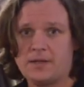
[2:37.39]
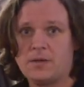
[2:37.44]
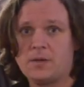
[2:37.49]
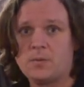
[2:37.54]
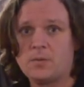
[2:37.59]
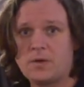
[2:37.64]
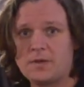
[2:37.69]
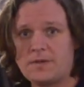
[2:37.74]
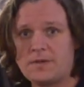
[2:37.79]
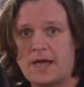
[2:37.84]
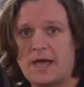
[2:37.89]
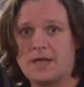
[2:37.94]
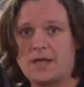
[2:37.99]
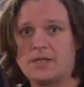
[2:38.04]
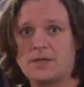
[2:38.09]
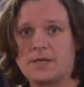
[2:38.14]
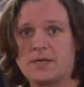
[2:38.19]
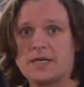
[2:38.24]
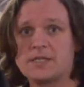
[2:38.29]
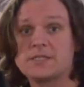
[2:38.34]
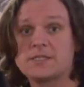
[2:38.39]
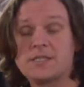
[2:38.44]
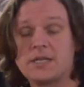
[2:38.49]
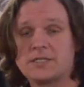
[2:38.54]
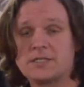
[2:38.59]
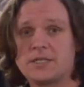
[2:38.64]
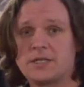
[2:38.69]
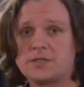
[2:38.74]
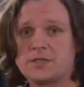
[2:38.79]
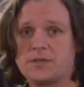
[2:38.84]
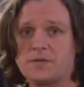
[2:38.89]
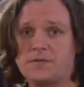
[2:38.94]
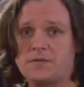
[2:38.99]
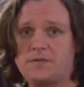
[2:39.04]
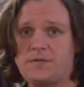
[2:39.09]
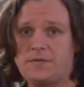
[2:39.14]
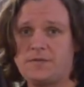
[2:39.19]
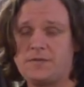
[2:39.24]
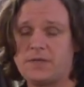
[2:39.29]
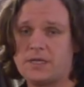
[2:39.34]
With that, you get
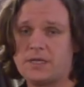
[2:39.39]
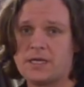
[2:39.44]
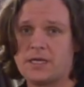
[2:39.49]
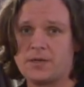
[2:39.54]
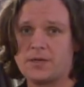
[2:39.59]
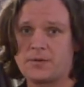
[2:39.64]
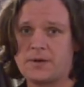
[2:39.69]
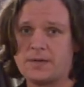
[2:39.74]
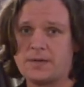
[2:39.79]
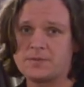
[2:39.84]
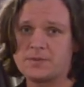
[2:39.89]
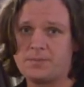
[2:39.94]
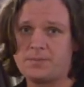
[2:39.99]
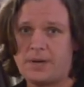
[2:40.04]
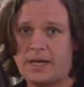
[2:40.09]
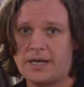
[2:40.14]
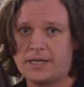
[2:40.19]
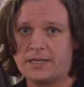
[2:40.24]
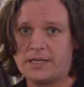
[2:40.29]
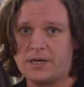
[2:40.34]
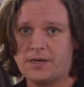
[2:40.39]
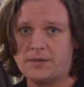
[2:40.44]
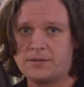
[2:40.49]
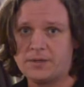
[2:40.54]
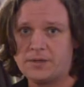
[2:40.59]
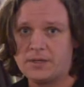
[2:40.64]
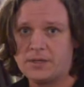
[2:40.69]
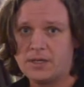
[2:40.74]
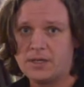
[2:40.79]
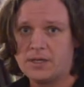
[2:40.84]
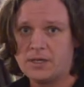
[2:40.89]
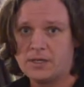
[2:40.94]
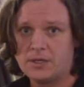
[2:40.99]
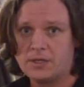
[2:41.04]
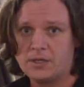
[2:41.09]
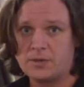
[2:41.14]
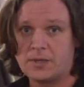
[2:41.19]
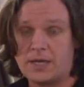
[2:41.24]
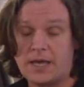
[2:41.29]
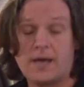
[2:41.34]
650 kilograms of payload,
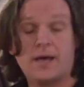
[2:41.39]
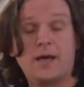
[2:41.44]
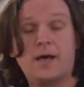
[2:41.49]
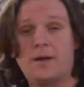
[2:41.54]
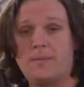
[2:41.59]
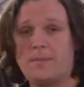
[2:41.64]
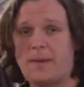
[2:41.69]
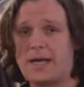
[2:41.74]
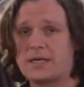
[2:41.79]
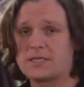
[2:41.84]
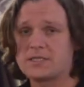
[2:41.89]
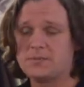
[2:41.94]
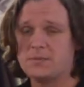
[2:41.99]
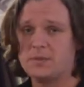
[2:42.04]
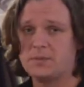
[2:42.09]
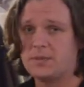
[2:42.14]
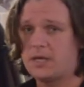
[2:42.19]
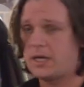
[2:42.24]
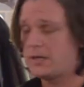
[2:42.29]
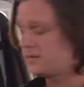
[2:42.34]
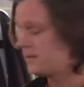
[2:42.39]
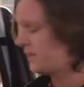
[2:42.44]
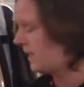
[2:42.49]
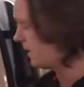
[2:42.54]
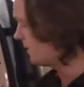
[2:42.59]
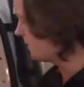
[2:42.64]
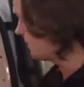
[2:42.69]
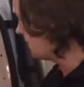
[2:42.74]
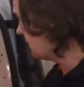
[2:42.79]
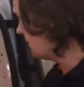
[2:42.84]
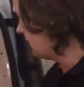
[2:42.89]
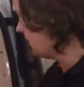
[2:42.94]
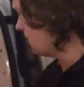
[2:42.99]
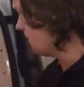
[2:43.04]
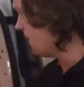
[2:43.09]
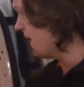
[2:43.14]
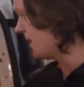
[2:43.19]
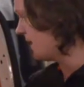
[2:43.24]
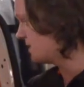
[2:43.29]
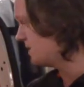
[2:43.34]
you get a maximum load length in the
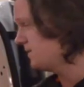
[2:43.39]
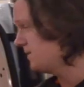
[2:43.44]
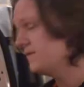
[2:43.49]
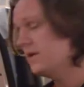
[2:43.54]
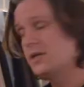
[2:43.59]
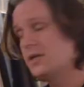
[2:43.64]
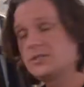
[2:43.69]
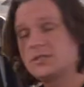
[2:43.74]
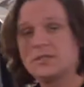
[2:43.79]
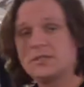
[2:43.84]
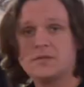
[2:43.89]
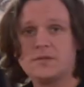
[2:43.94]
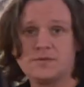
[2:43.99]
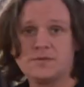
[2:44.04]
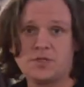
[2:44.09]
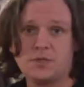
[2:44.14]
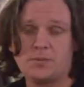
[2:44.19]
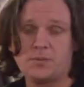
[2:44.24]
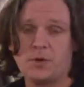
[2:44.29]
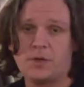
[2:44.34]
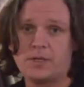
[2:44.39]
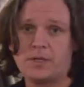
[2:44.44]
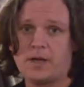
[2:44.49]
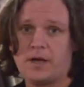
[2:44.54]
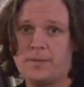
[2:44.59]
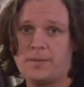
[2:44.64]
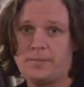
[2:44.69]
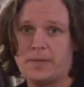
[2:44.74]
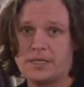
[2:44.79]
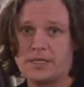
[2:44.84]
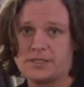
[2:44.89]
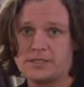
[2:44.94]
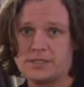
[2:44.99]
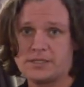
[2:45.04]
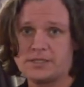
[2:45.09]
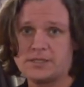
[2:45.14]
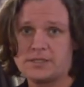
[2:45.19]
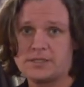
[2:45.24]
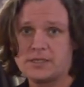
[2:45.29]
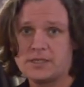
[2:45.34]
maxi version of 2.9
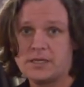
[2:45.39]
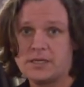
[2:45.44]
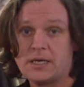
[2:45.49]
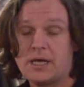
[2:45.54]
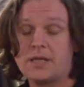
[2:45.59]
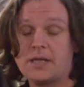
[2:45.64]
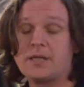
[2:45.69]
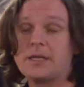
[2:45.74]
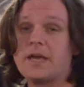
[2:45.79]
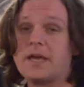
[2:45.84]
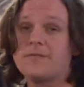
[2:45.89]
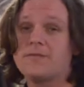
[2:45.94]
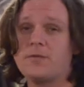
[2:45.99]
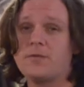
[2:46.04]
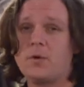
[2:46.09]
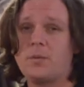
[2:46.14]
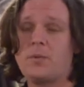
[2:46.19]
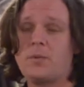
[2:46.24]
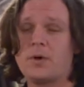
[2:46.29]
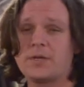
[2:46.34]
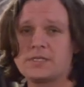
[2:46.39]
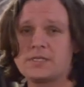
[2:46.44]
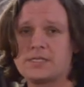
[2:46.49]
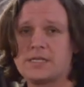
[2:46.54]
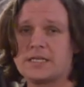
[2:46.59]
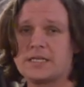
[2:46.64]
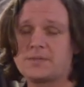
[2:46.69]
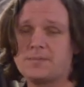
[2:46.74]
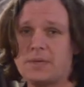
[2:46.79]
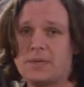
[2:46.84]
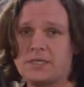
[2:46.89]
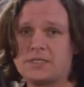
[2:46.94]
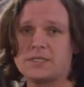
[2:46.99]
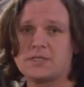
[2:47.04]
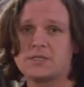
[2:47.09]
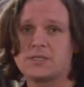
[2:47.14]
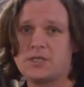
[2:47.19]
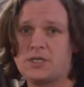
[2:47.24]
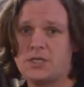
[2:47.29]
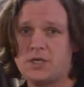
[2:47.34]
meters, and you get 4.6
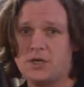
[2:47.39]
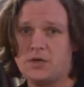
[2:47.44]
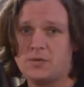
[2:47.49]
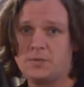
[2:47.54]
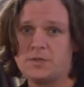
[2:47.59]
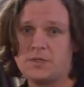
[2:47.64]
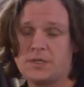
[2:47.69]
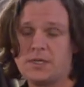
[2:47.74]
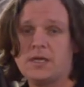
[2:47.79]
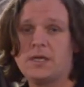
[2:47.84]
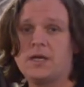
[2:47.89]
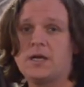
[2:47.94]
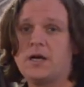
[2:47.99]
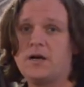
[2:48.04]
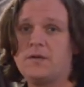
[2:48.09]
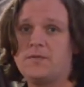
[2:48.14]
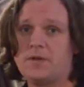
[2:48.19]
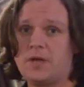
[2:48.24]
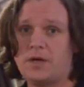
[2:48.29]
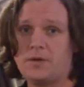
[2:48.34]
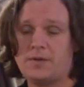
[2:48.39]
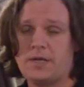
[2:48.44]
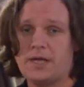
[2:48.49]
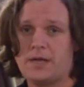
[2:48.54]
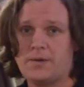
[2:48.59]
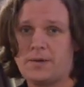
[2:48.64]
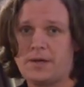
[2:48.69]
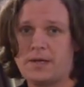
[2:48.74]
meters cubed of load area.